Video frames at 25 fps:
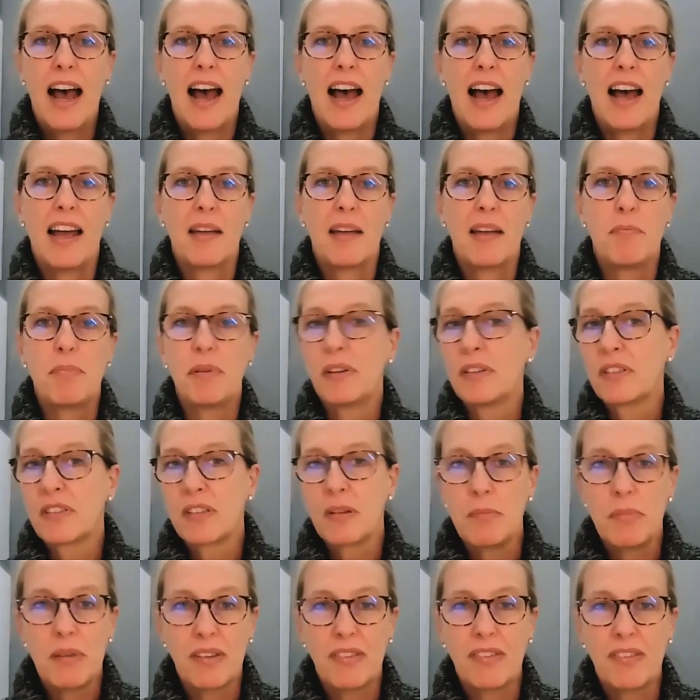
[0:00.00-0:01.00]
I
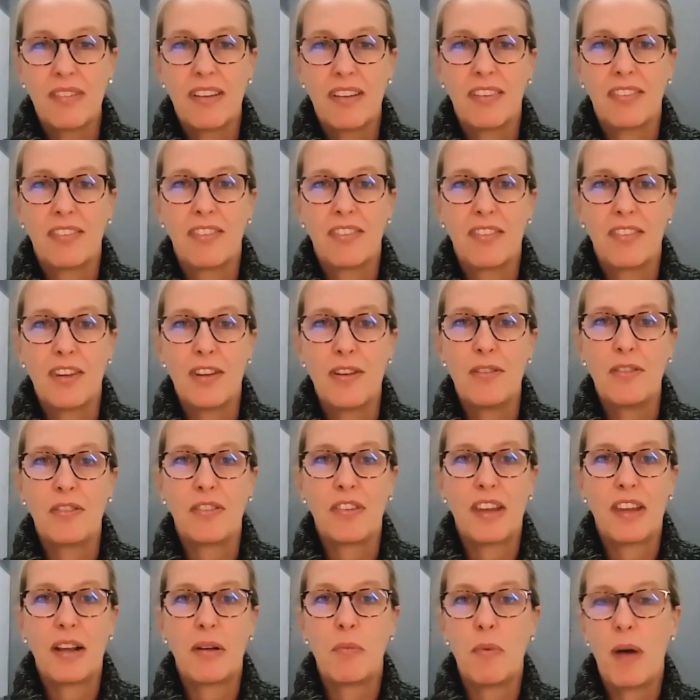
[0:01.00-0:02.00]
built a business
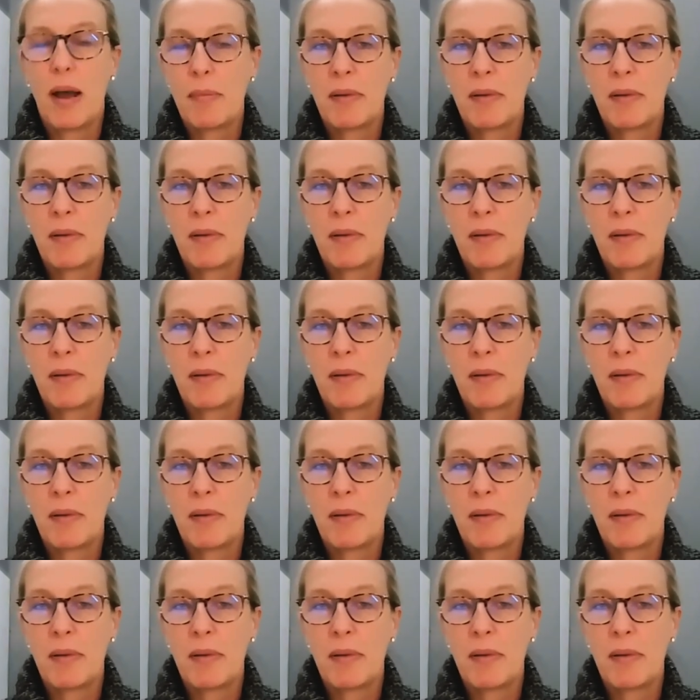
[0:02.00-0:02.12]
using